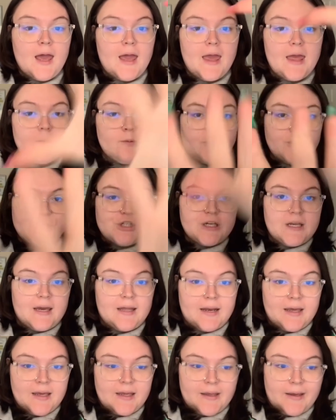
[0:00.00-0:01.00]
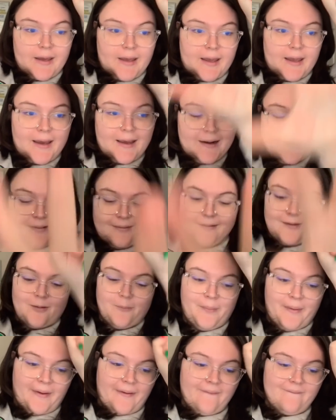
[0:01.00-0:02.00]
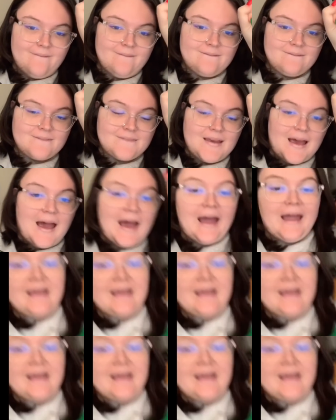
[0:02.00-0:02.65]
and we should get it in a little bit. I